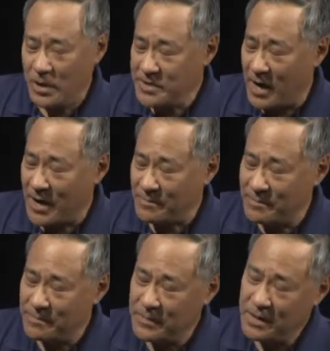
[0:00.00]
time,
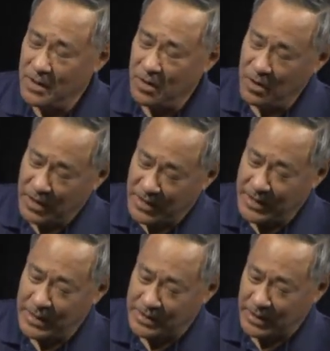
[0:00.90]
he,
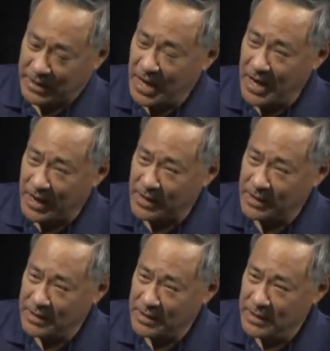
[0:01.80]
the king
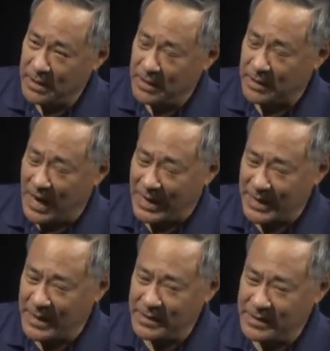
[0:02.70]
got
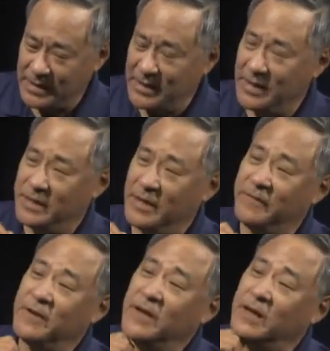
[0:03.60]
hit in the,
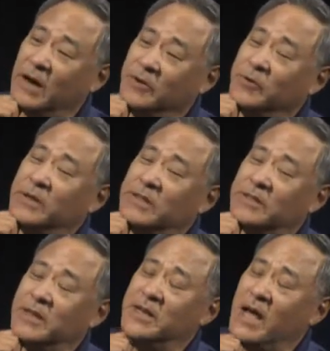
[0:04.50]
underneath
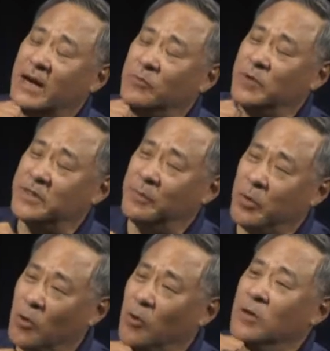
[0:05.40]
the neck with the
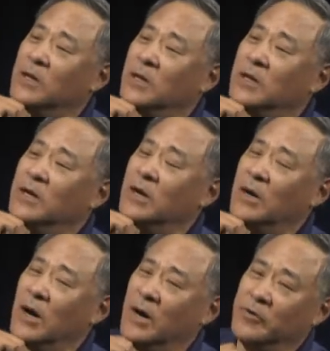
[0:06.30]
pole,
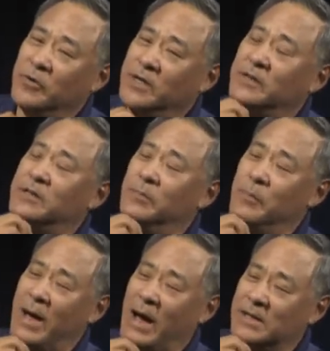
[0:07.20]
underneath the
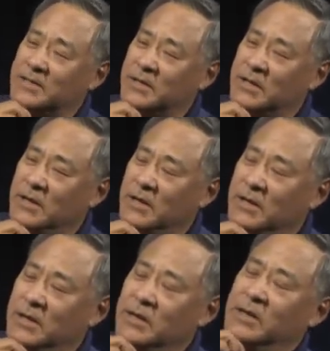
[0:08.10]
mask,
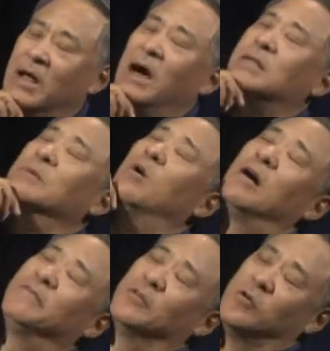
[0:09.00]
knocked him
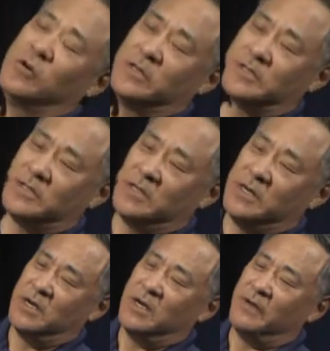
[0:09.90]
off the horse,
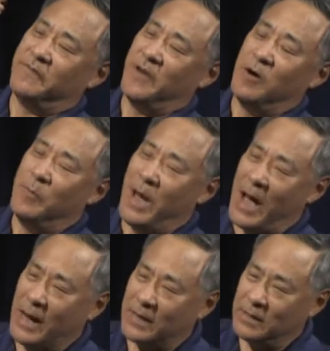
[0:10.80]
fell
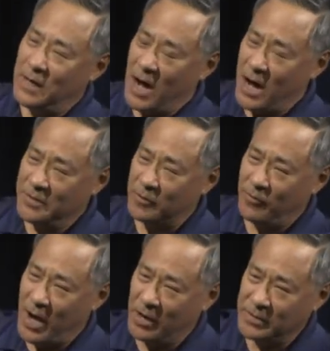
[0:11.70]
back on the
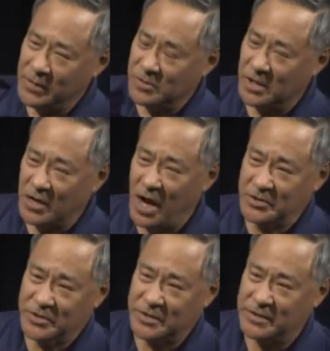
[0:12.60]
ground. He was
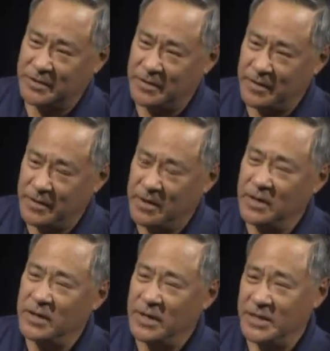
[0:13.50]
unconscious.
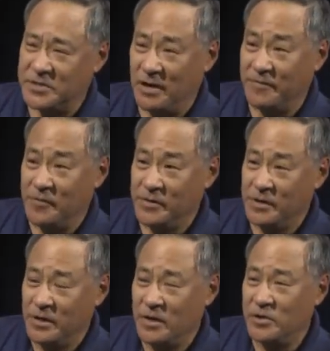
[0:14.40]
He suffered
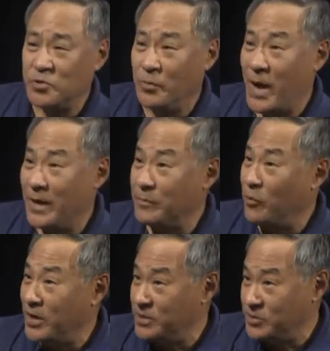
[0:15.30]
traumatic
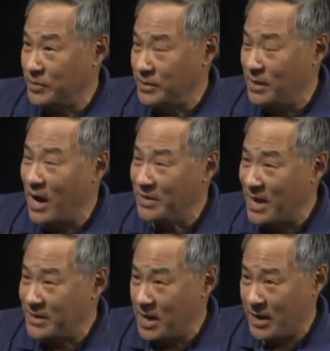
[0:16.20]
brain injury on
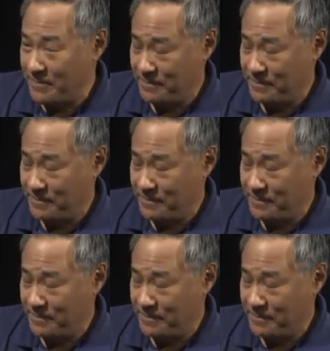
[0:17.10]
that day.